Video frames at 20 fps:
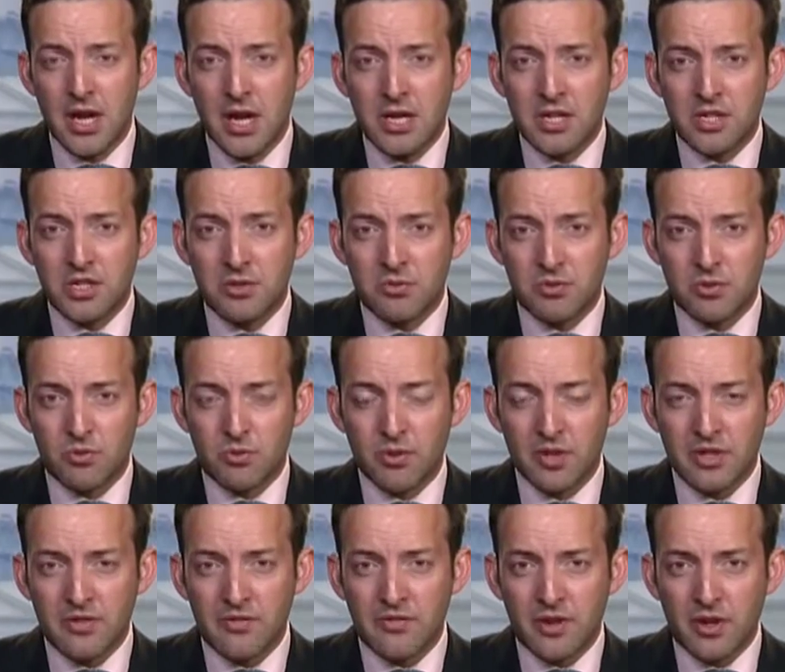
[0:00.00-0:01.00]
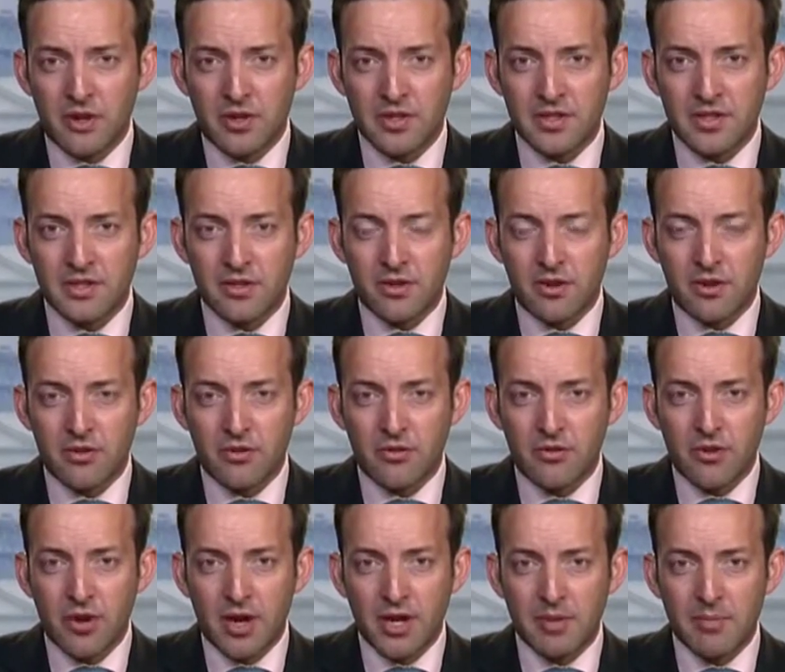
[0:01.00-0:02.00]
She was really focused on
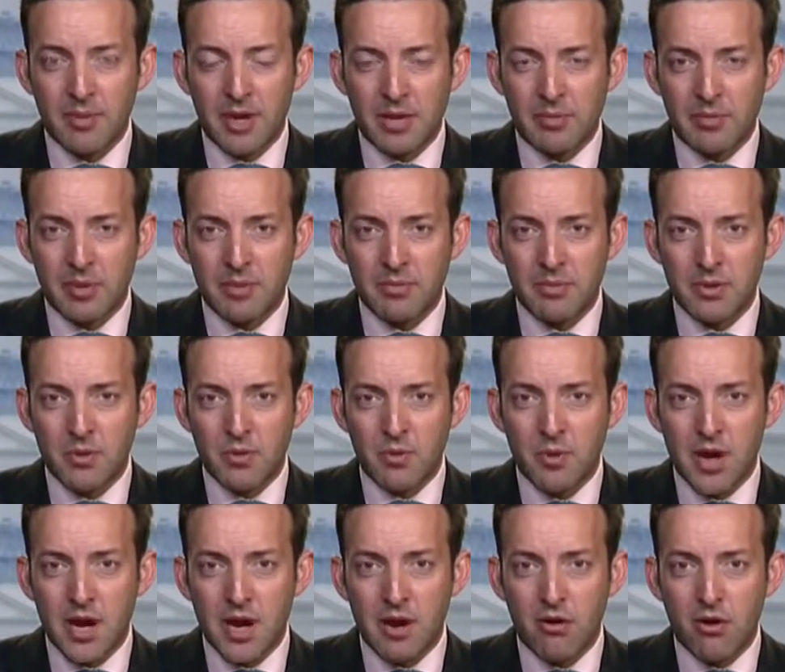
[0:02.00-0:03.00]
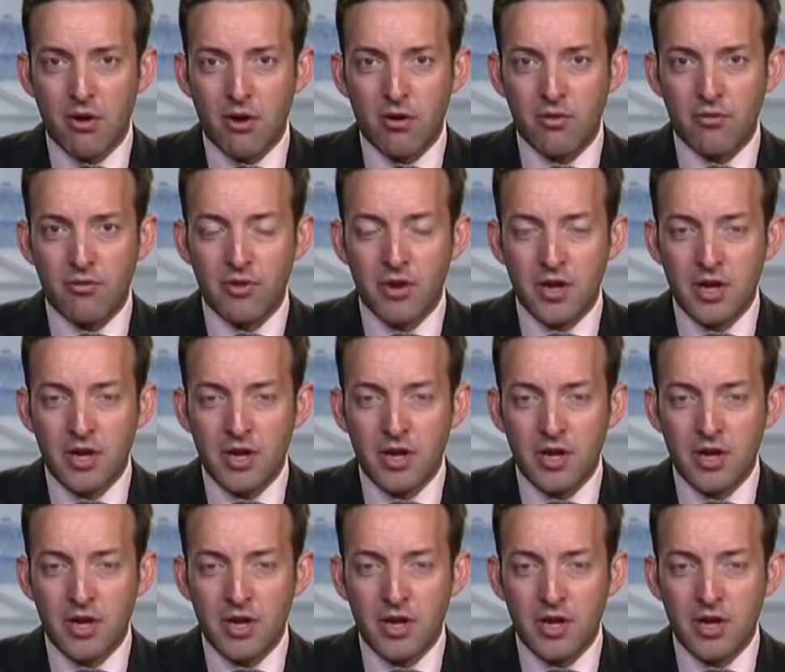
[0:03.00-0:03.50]
trying to make people aware of